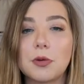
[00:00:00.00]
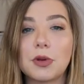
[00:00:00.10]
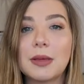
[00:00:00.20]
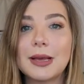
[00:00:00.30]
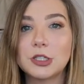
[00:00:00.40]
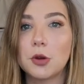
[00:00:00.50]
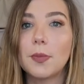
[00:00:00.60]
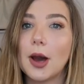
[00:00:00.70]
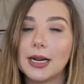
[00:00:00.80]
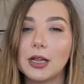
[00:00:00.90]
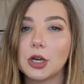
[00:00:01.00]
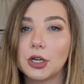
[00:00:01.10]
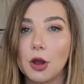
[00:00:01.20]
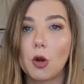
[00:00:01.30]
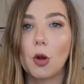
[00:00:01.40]
It really makes your body
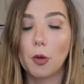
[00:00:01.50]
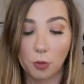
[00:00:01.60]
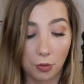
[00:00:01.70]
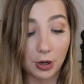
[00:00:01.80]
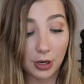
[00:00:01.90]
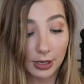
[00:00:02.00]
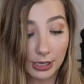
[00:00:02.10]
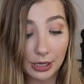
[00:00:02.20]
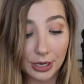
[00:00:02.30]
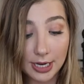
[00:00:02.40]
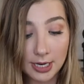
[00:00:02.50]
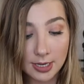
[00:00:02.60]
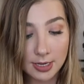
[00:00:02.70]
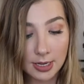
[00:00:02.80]
look really good.